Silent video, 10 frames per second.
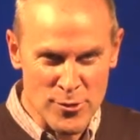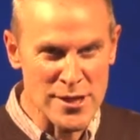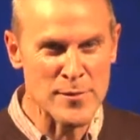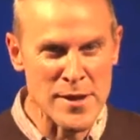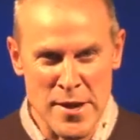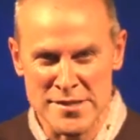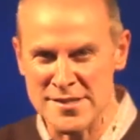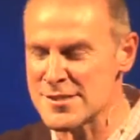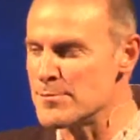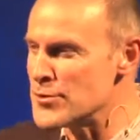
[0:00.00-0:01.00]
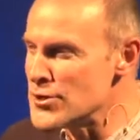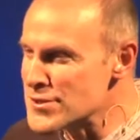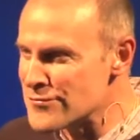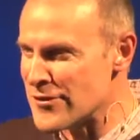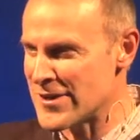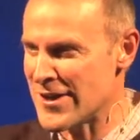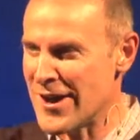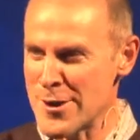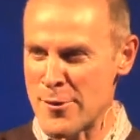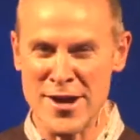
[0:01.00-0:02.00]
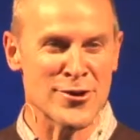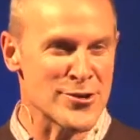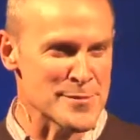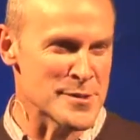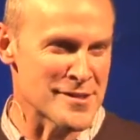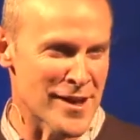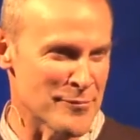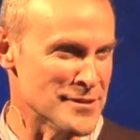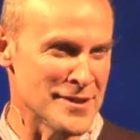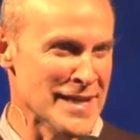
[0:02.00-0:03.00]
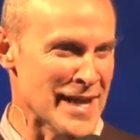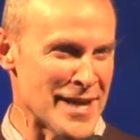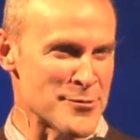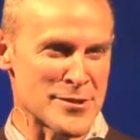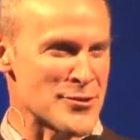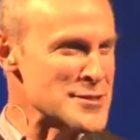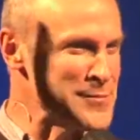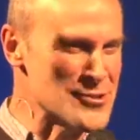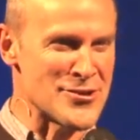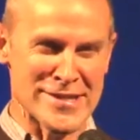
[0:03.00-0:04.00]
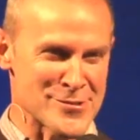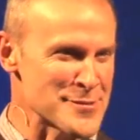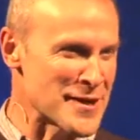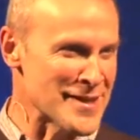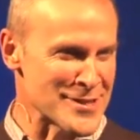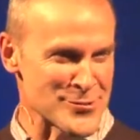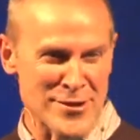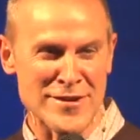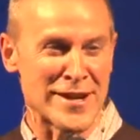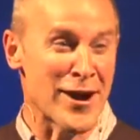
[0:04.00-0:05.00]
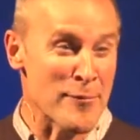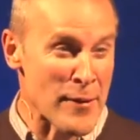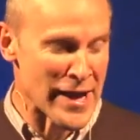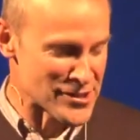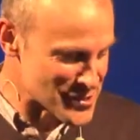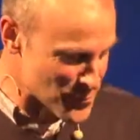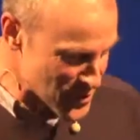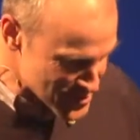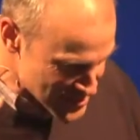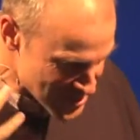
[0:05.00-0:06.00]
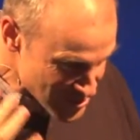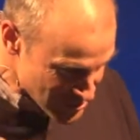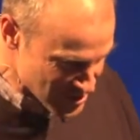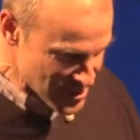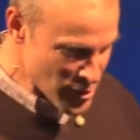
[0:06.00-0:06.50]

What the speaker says: Wouldn't it be amazing to beautify the highway at Christmas time and with Christmas trees or something like that, or even in our patch so we can say, look,